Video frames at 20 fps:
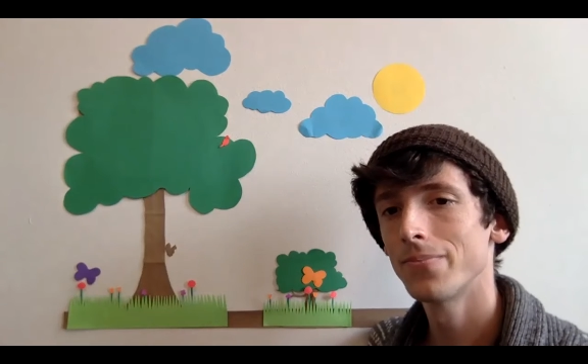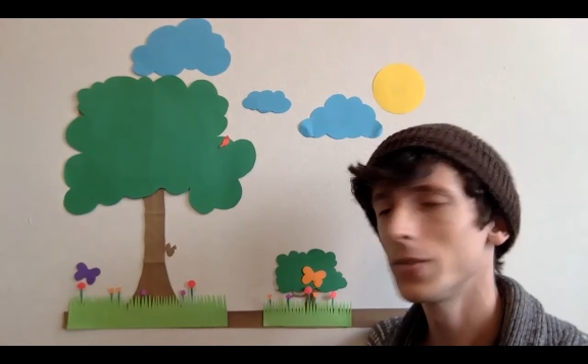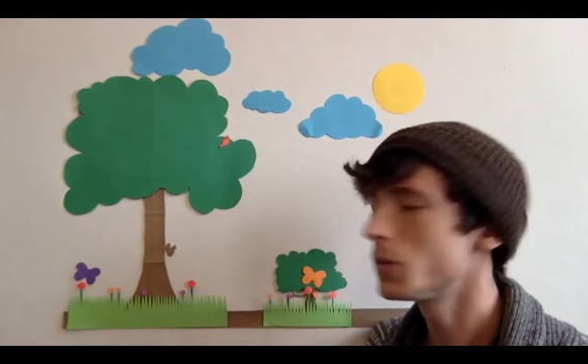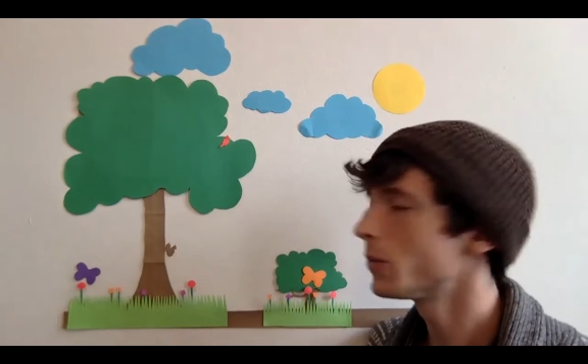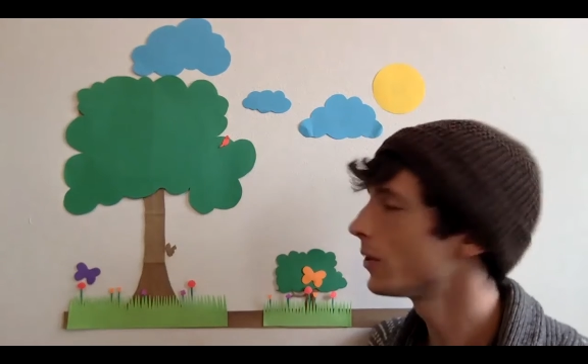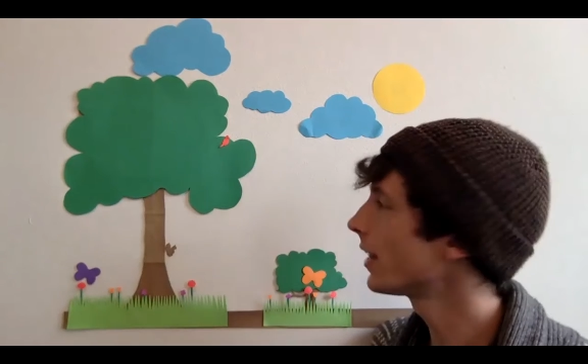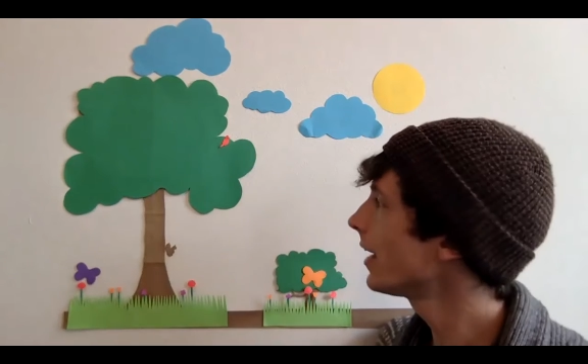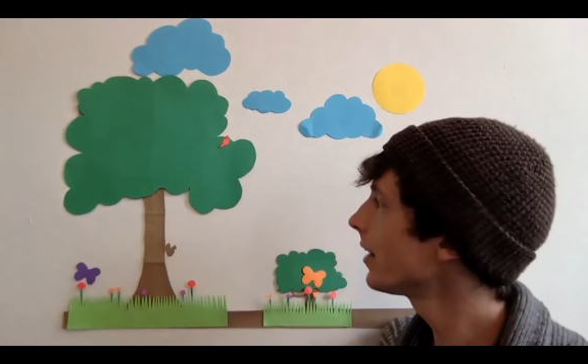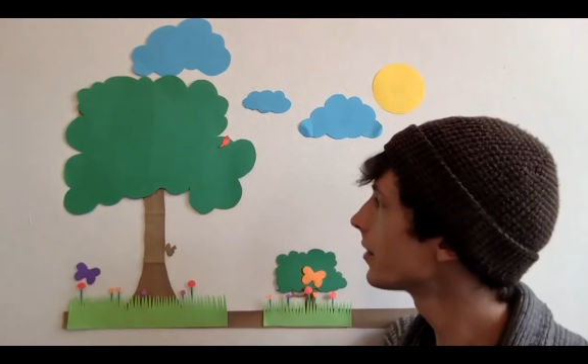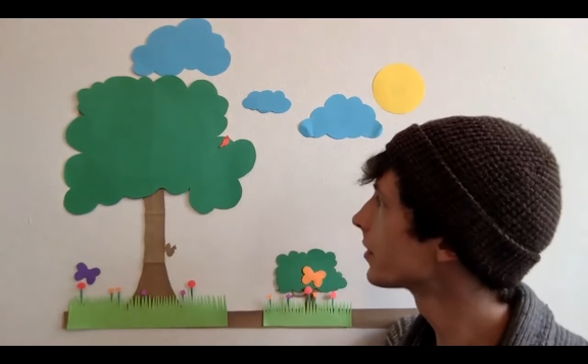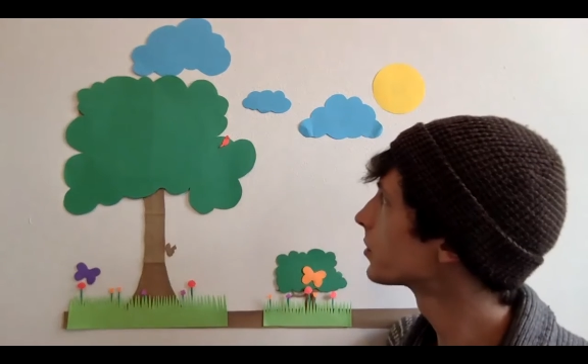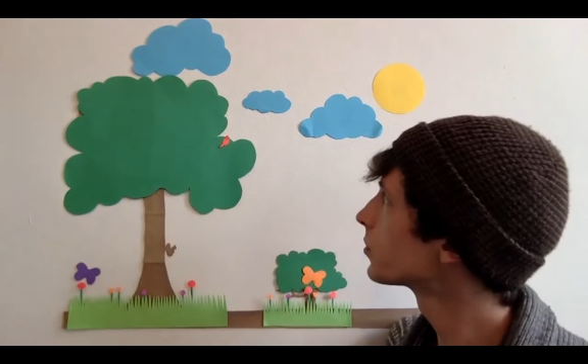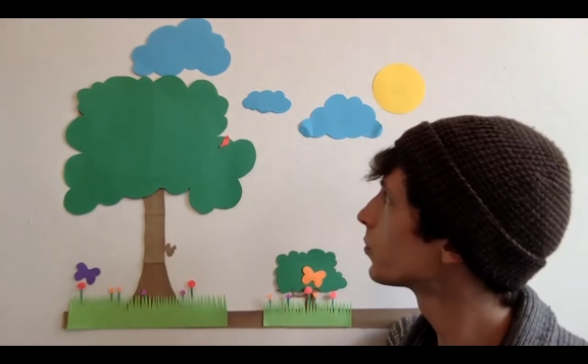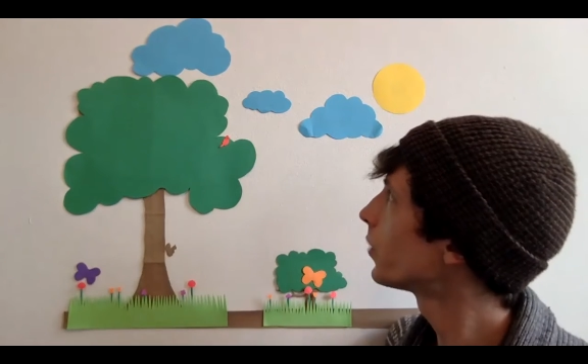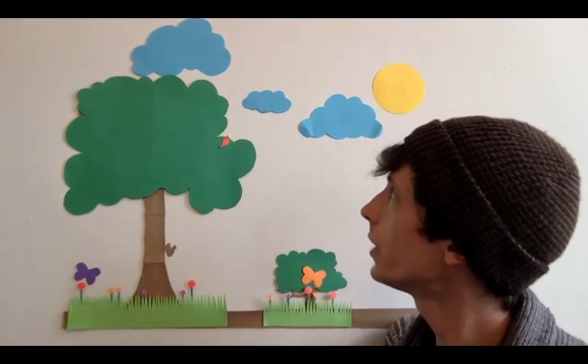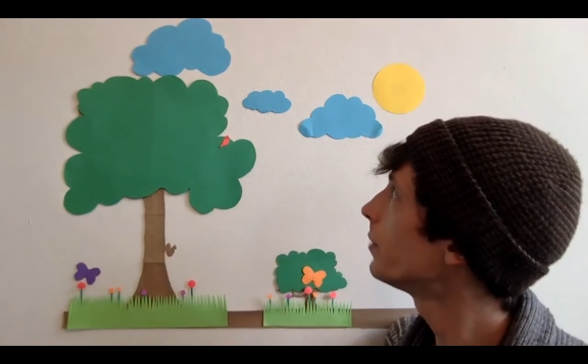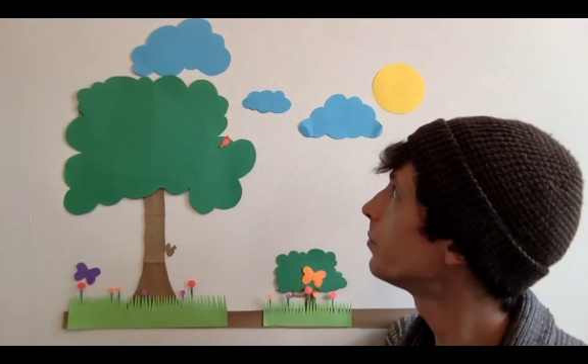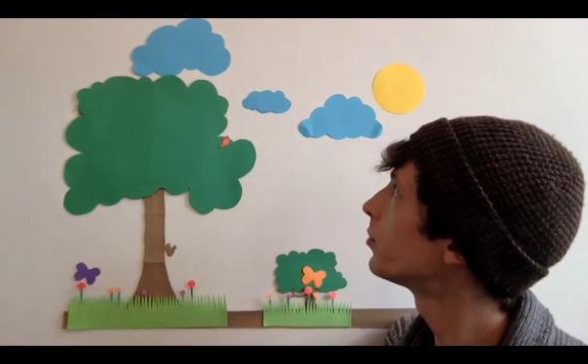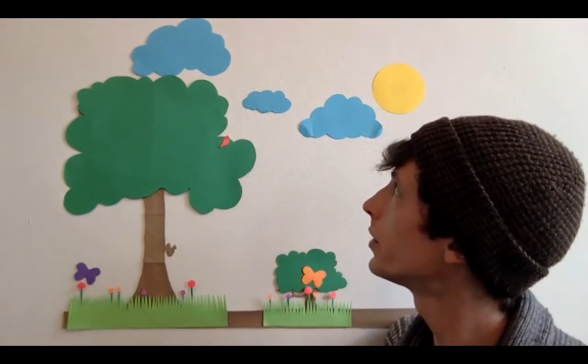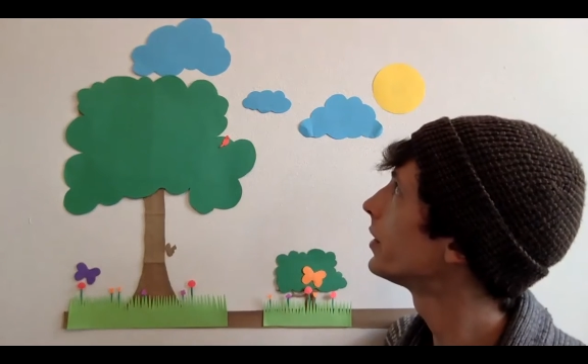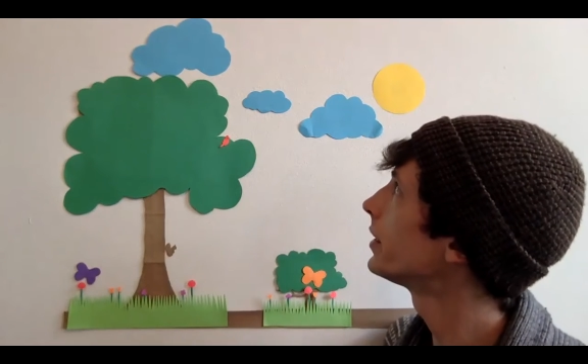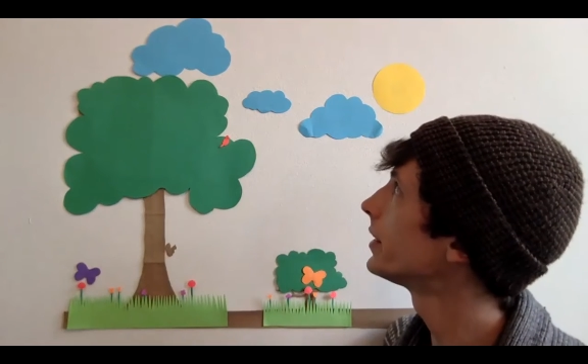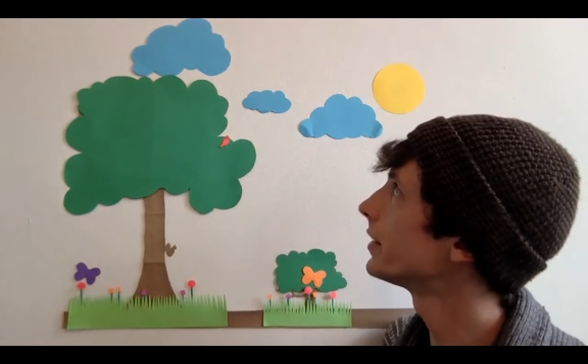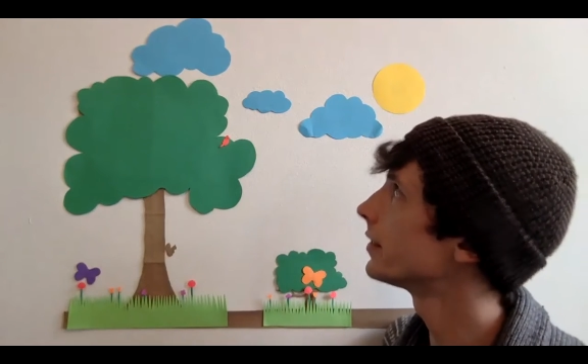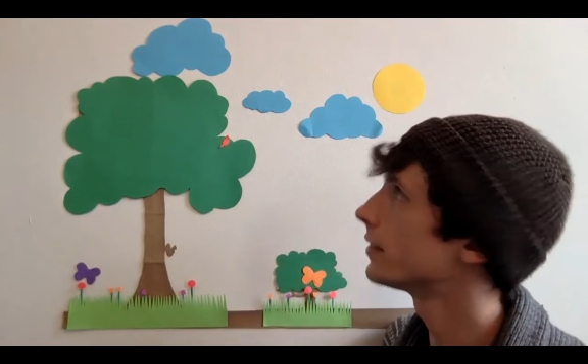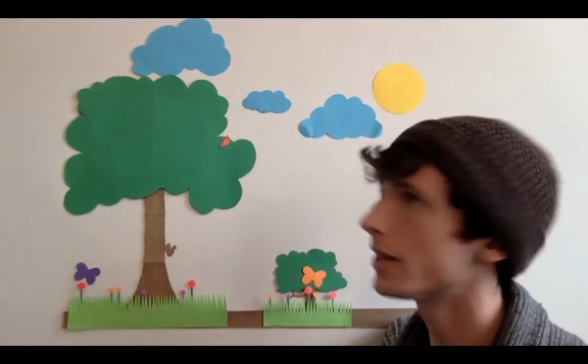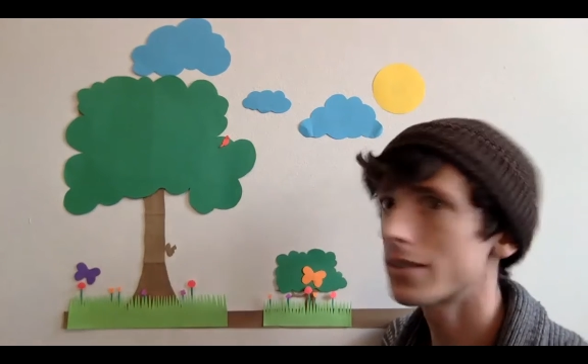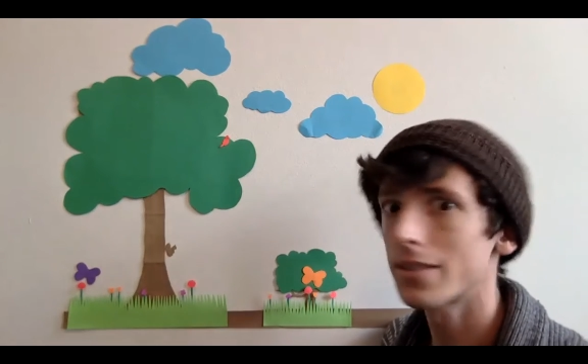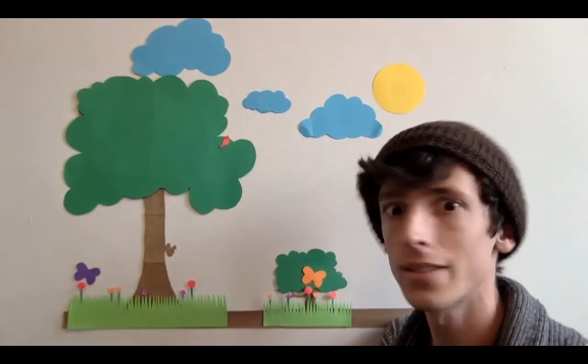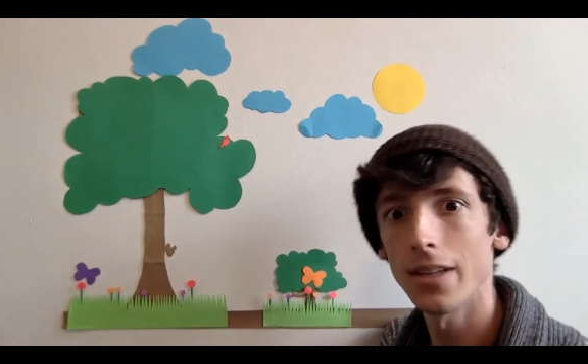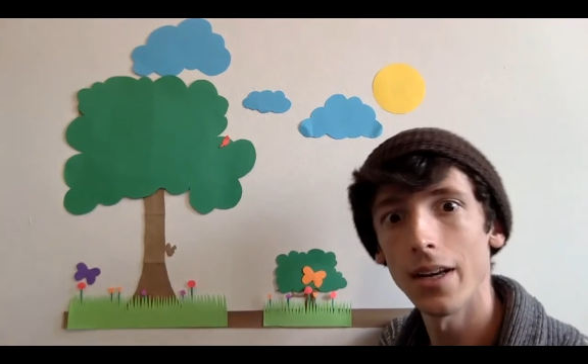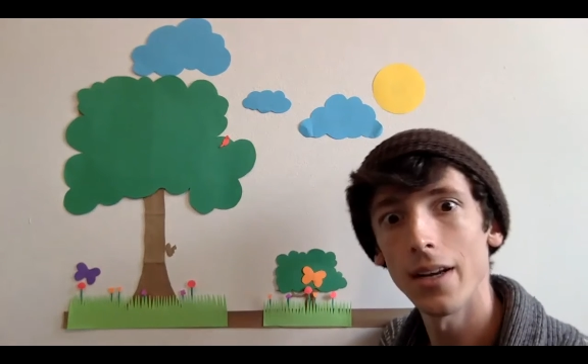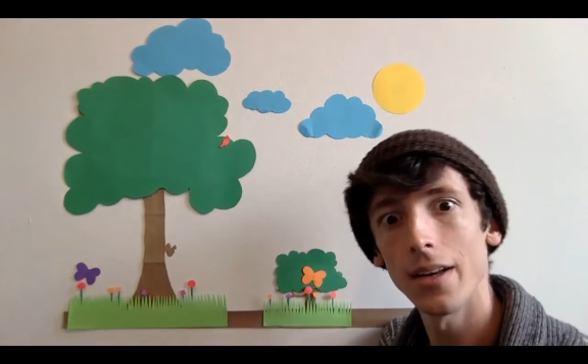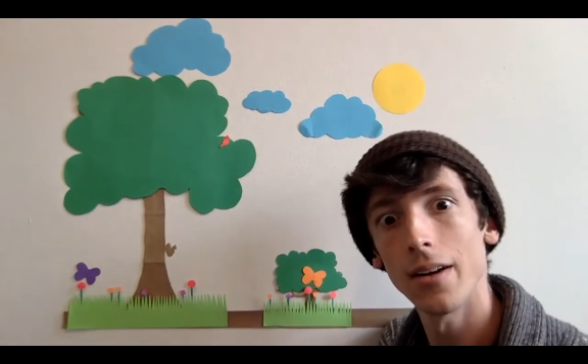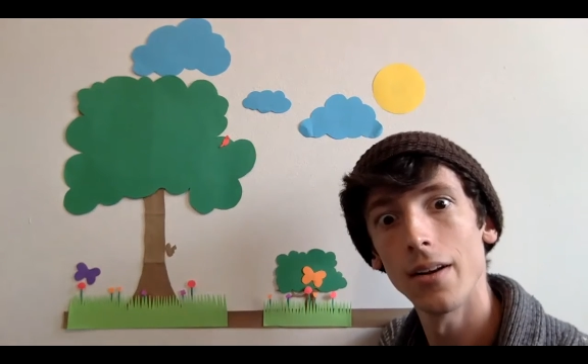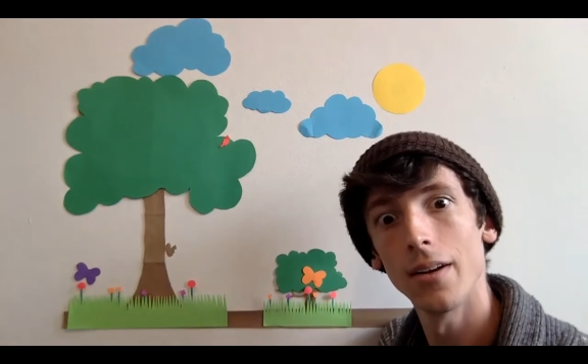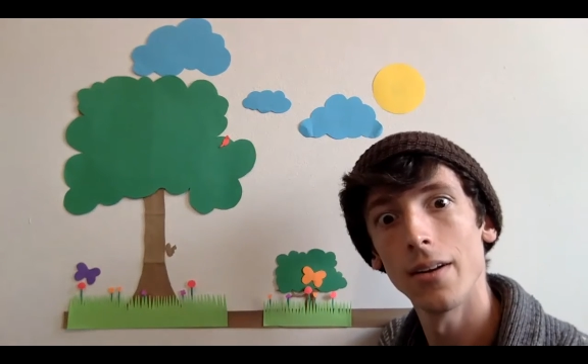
Well, that looks way prettier, doesn't it?